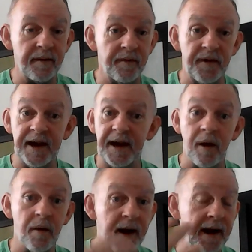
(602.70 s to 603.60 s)

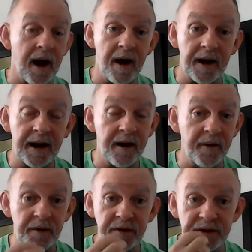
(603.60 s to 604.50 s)
video and the
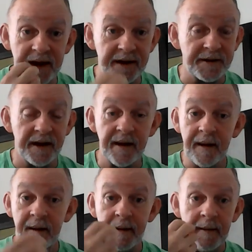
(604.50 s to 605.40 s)
audio. You see his,
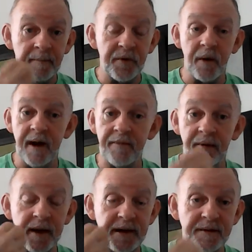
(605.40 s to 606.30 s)
the
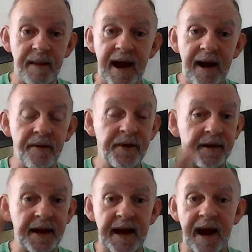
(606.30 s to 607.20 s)
referee's mouth
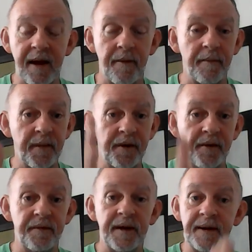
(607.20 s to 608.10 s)
and the count
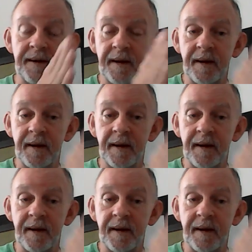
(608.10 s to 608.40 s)
moving,